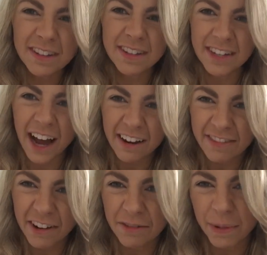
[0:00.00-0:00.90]
At the start
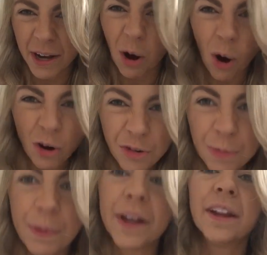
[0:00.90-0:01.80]
it felt a bit
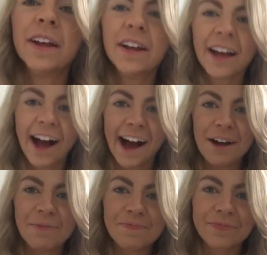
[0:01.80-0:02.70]
odd, but
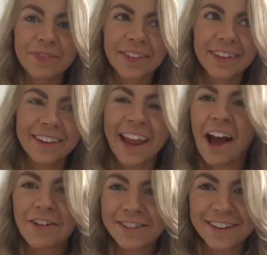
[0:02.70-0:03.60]

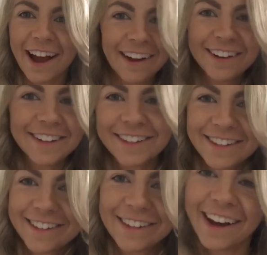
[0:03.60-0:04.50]
now it's kind of
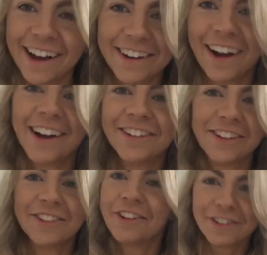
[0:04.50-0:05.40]
just, I
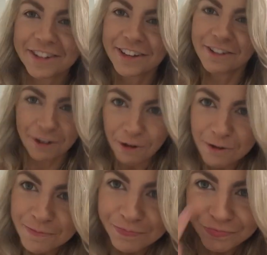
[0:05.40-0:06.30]
don't notice it at
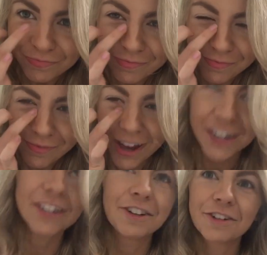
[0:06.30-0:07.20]
all. I
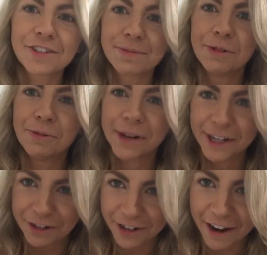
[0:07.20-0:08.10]
actually notice it more when
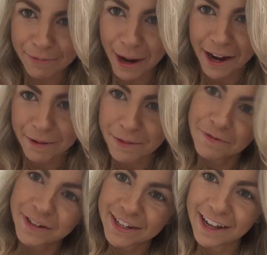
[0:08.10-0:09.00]
I don't have my
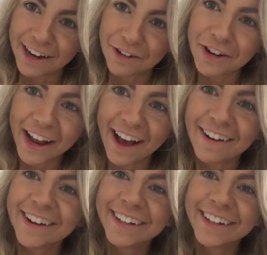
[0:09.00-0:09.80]
Invisalign on now.